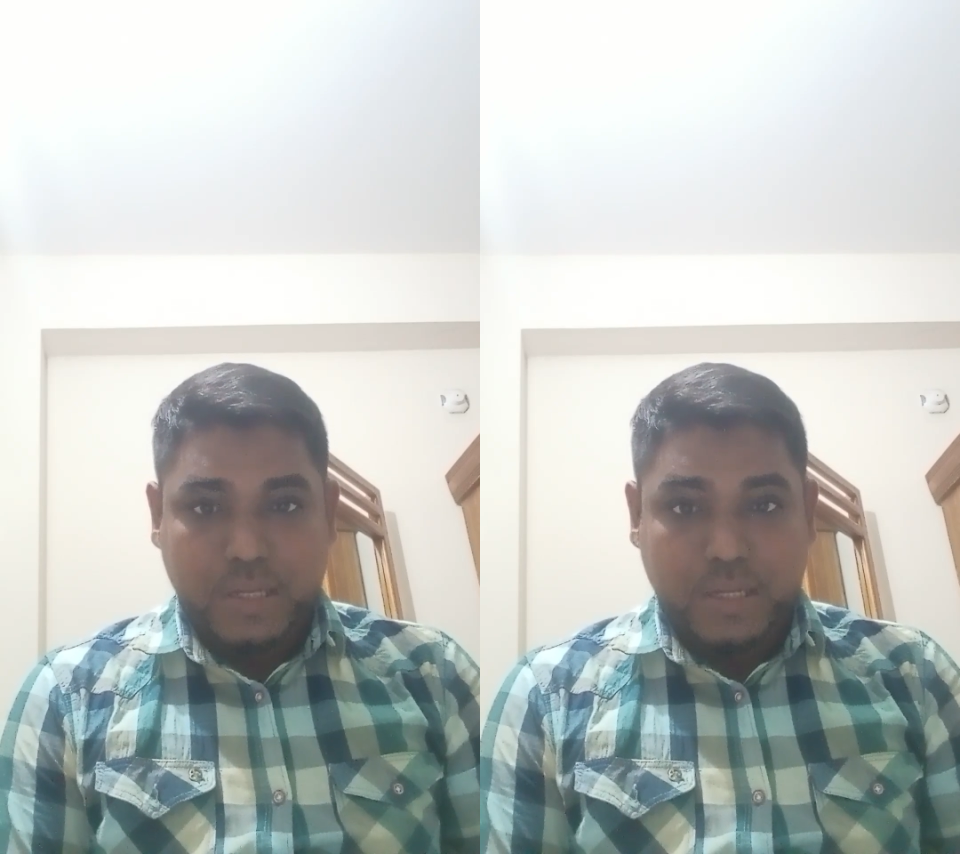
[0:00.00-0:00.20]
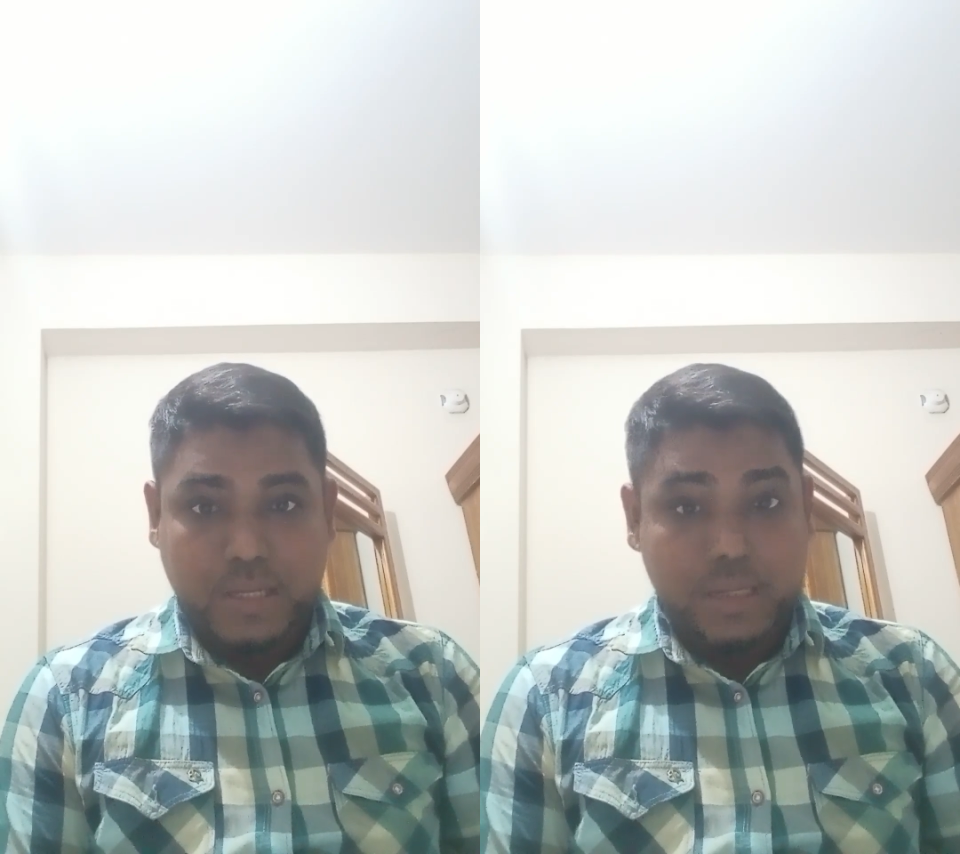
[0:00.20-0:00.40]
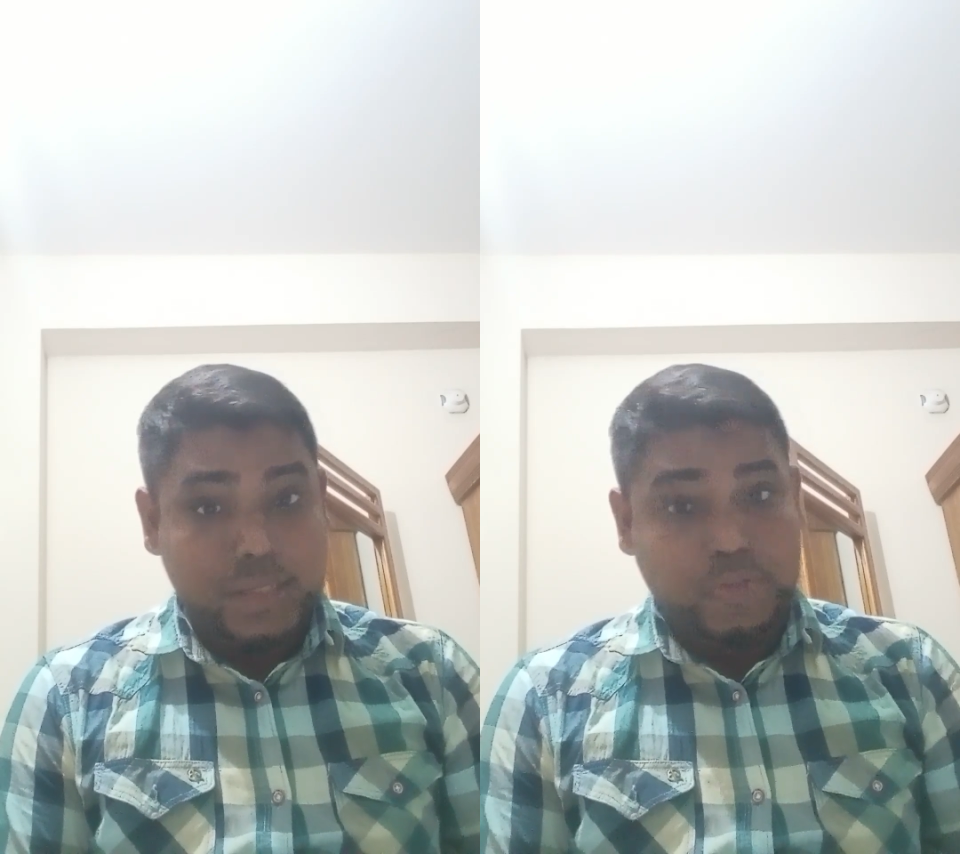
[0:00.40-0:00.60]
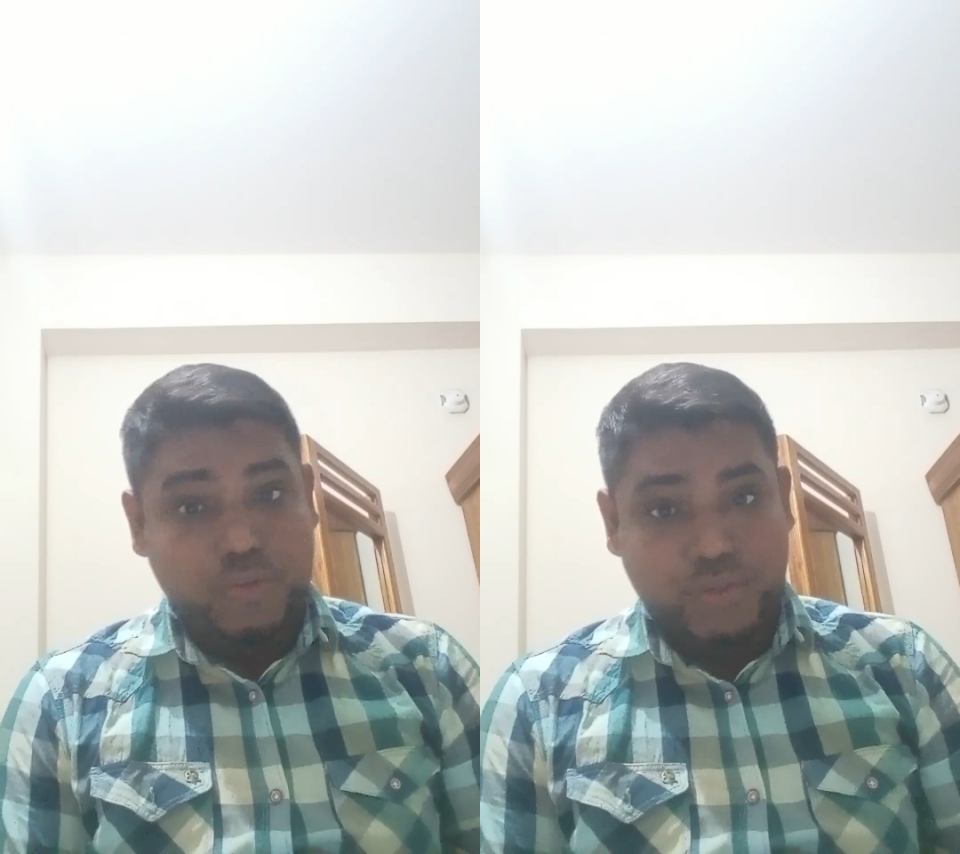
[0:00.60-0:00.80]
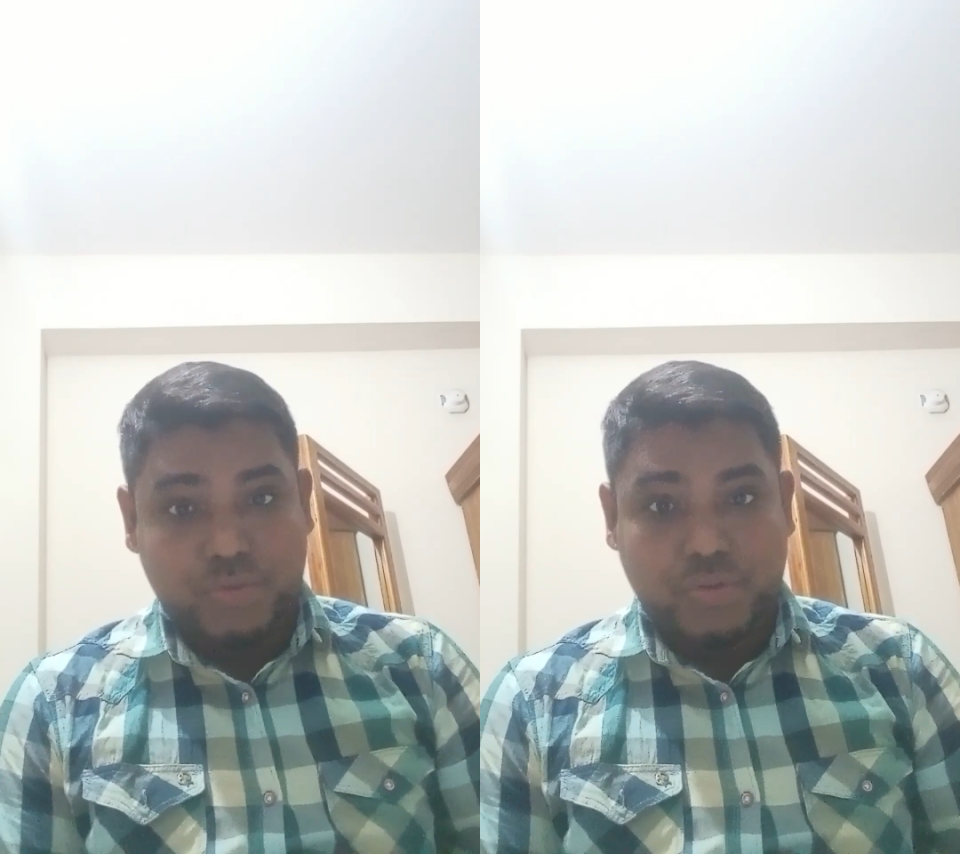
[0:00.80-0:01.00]

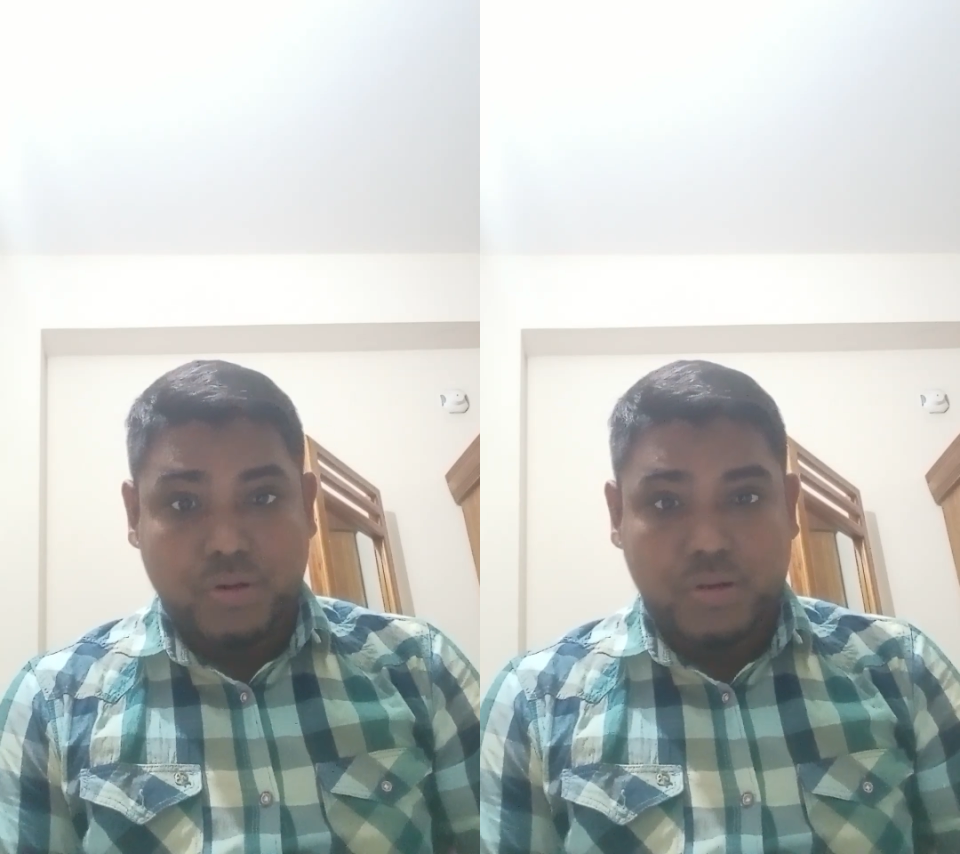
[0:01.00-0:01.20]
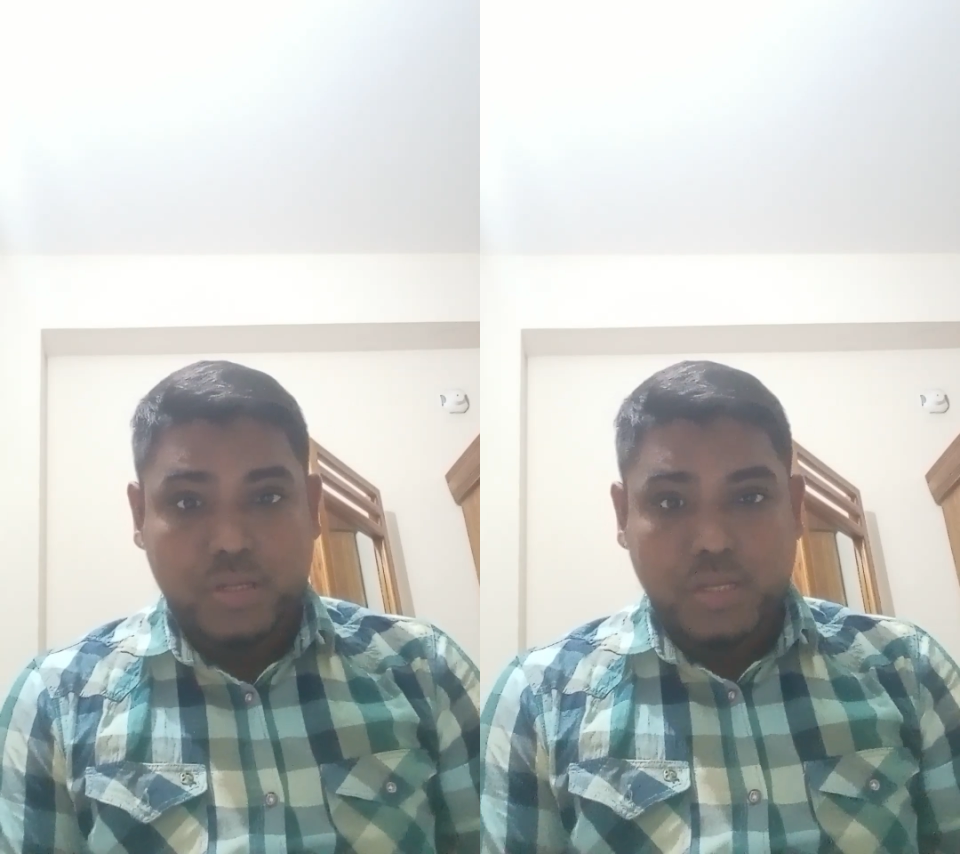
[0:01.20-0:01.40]
introduced or